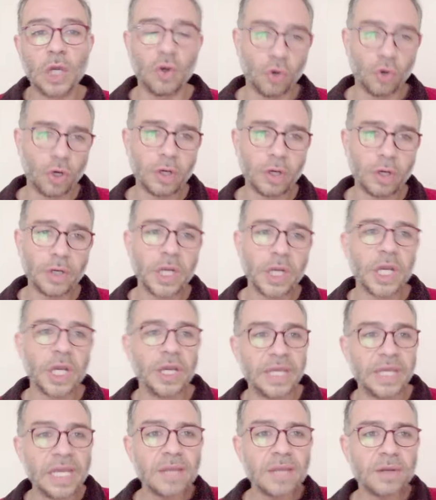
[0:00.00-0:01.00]
Or
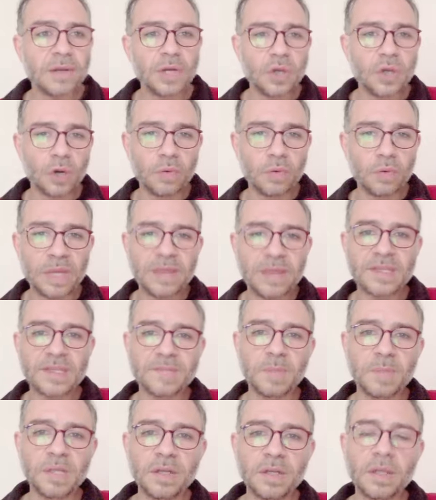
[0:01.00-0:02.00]
either you're with this
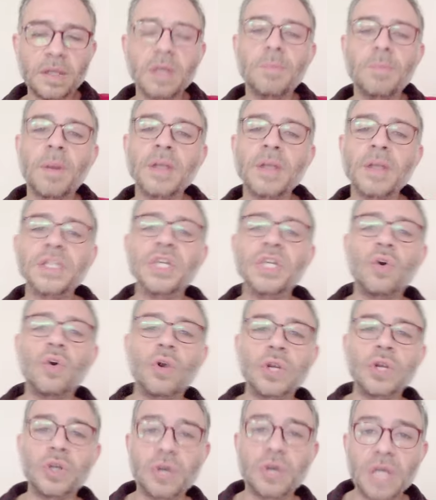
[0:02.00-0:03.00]
political party
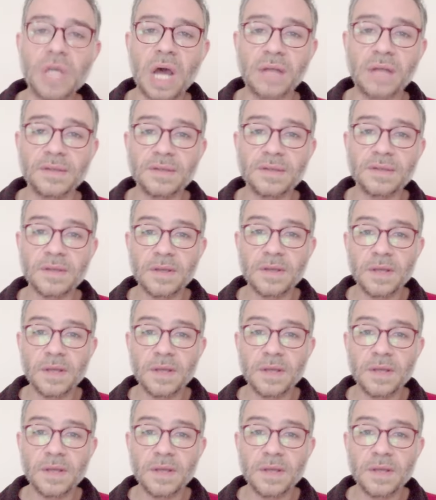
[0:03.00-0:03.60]
or you're not.